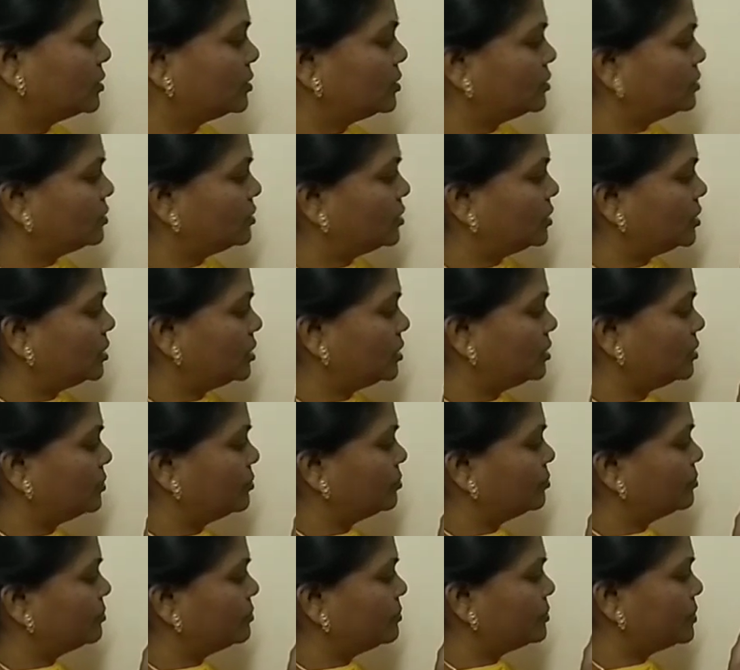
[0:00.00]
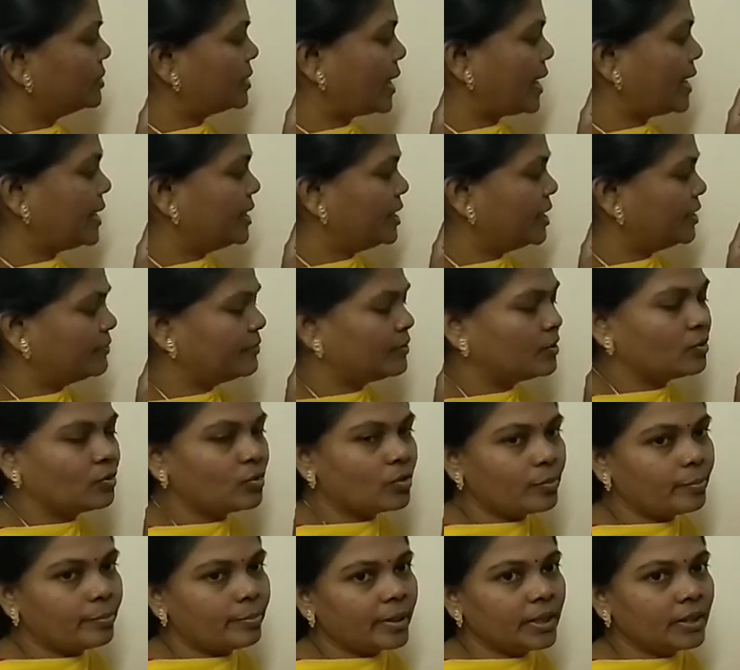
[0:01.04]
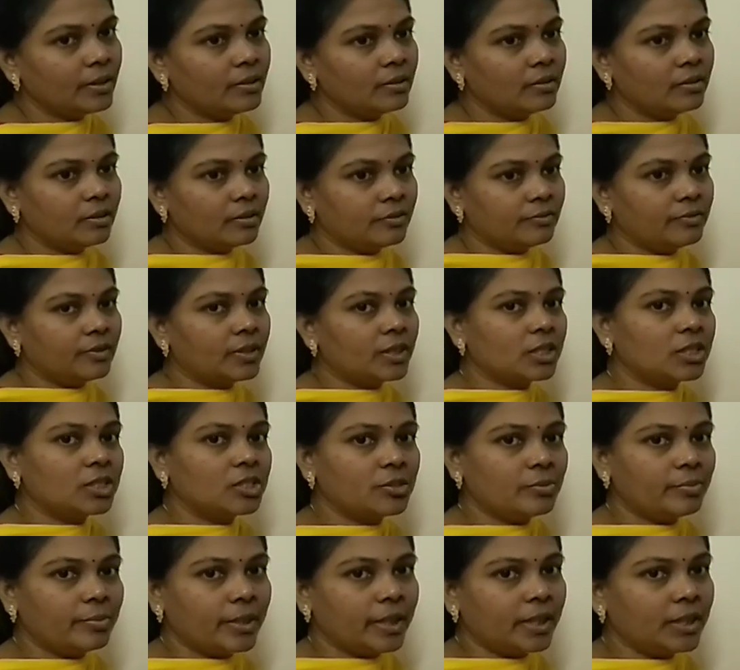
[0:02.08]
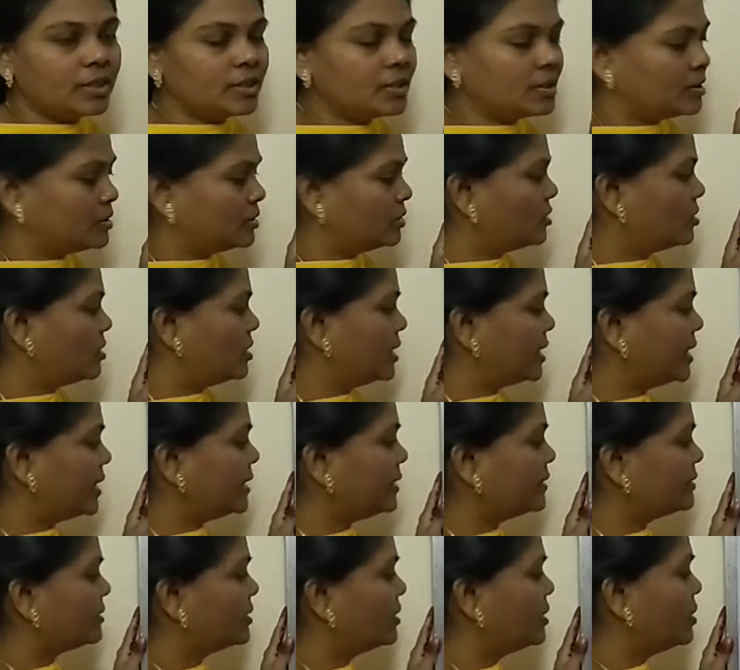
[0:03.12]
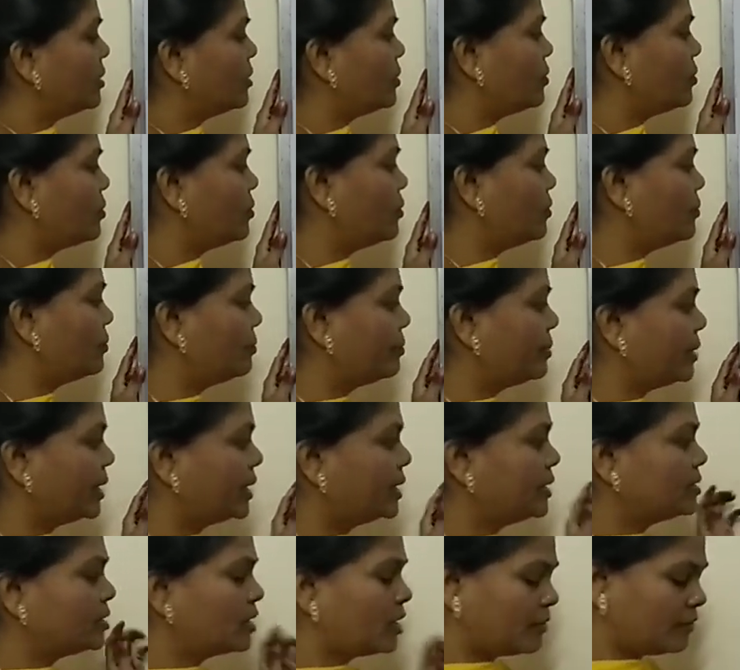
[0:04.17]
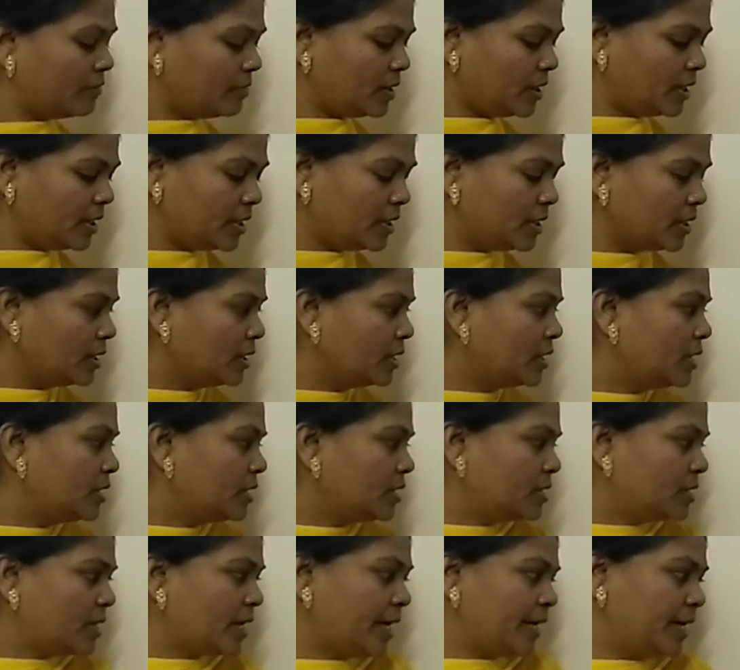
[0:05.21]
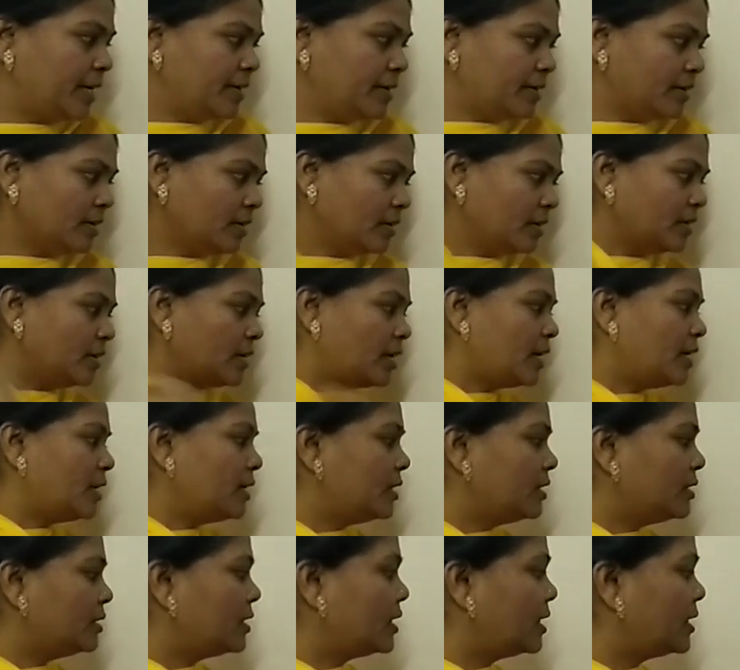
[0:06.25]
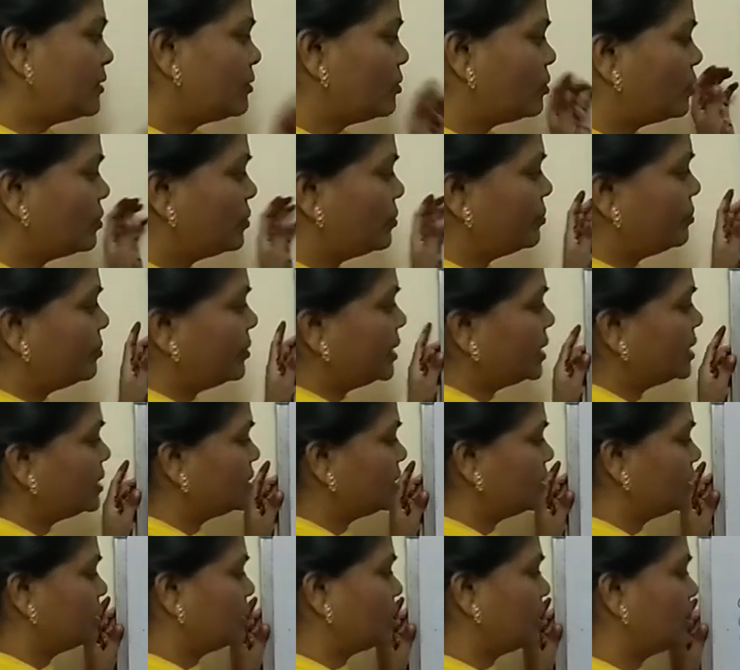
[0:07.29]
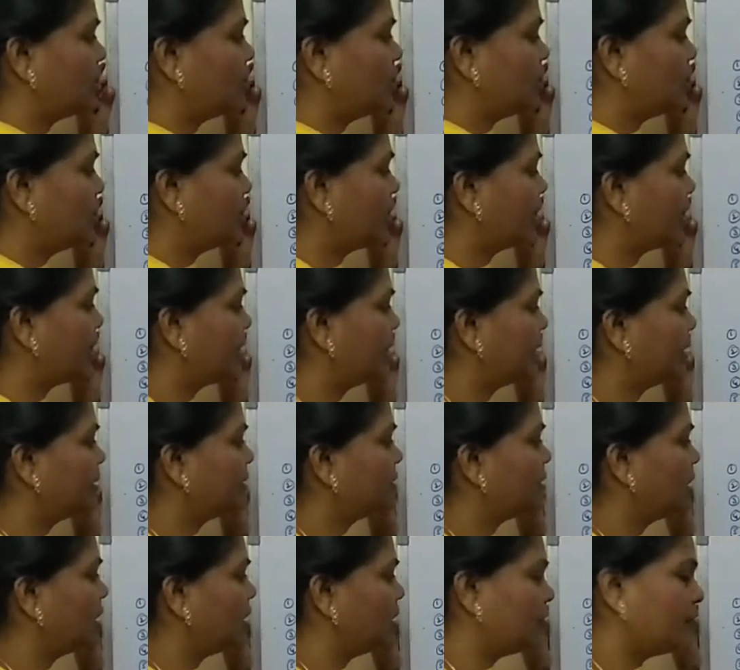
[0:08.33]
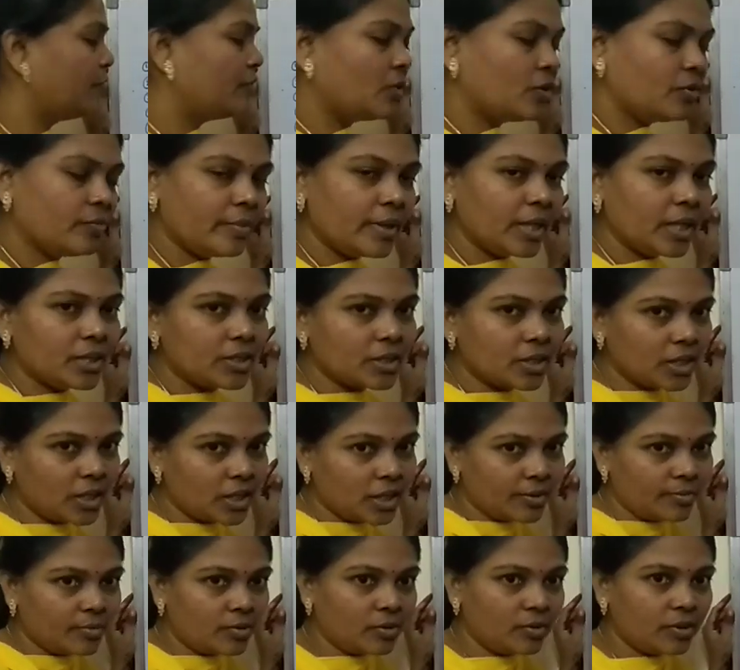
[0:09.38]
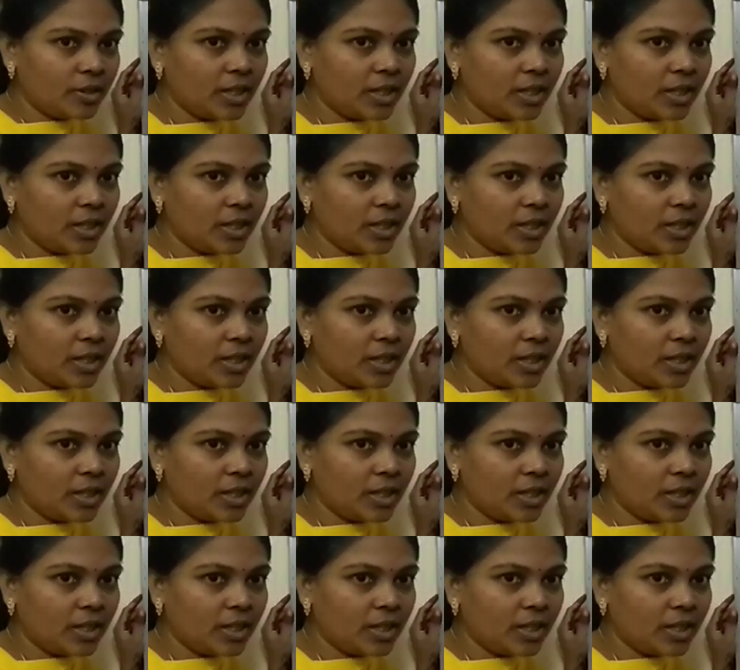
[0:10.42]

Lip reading: the site, if you open, the first page is called as home page of that site, and in that home page it contains the information about